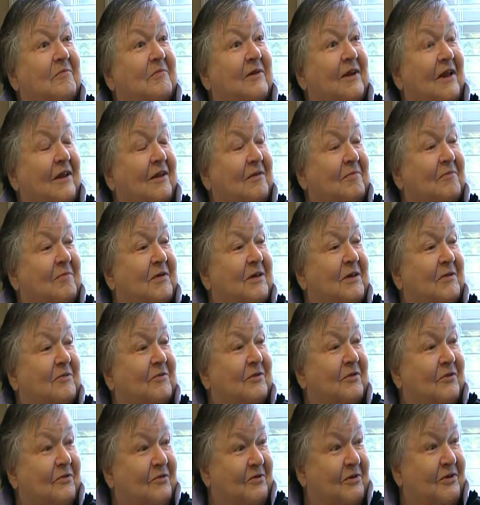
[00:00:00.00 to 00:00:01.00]
telling me there
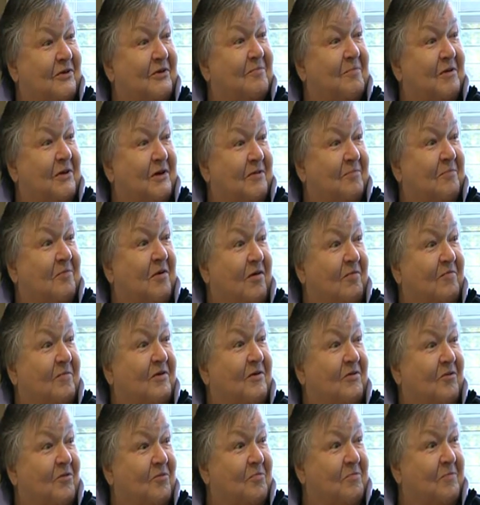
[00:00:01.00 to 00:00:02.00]
was going to be an
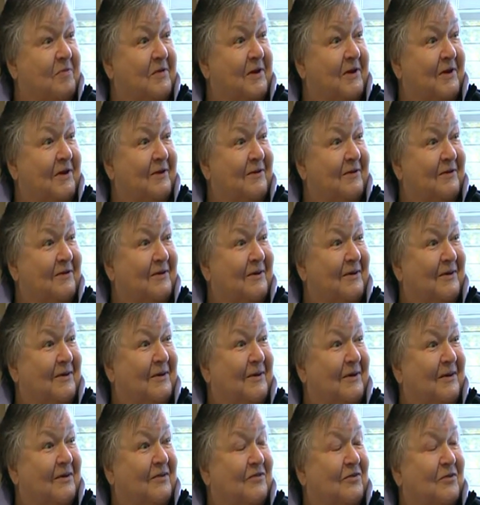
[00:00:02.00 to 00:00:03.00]
apartment opening.
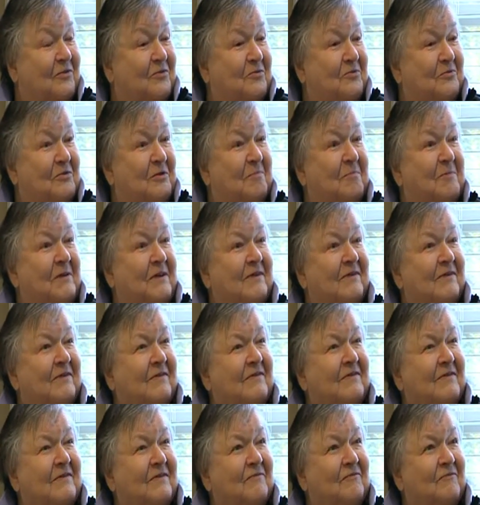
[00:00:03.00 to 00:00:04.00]
So the
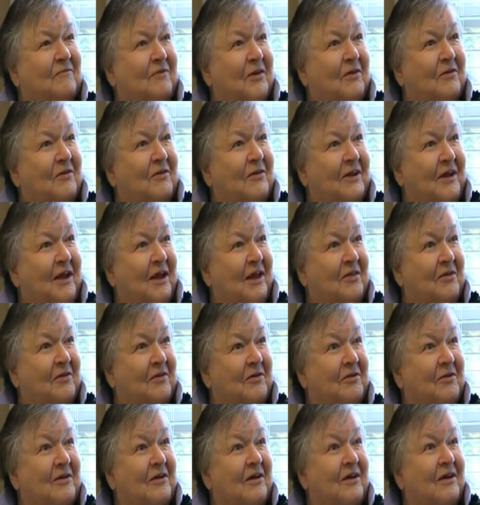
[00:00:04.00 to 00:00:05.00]
pieces just fell
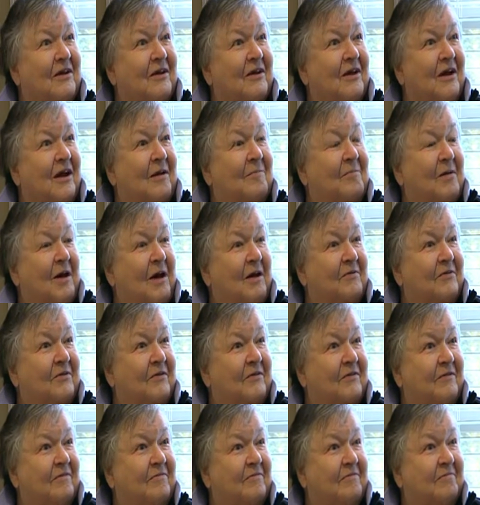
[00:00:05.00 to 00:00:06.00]
together
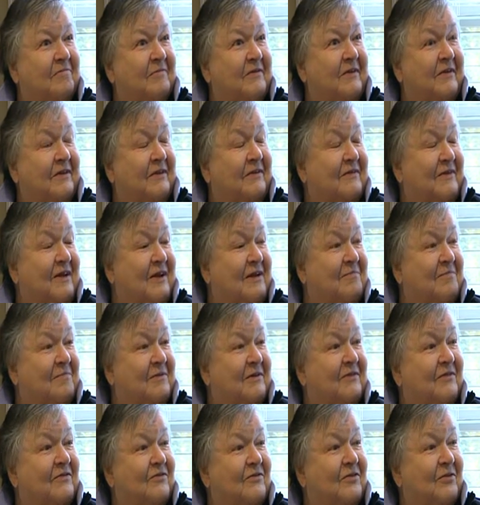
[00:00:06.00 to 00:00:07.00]
about 6 to 8
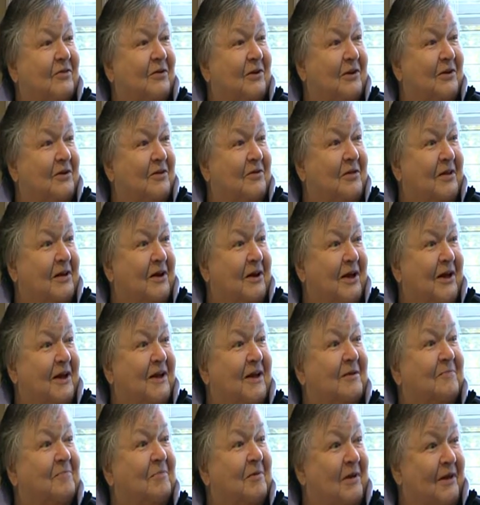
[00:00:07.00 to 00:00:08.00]
months earlier than I
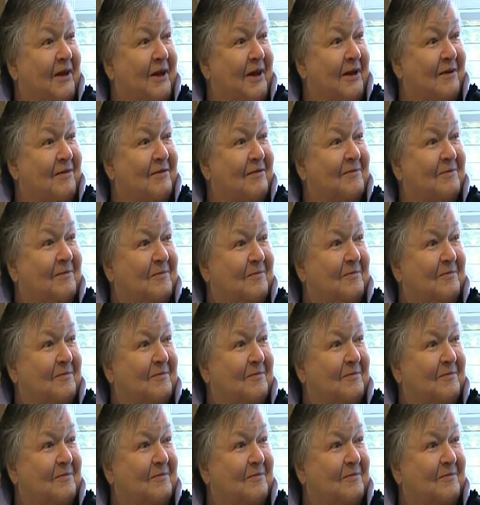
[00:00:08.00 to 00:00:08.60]
had planned.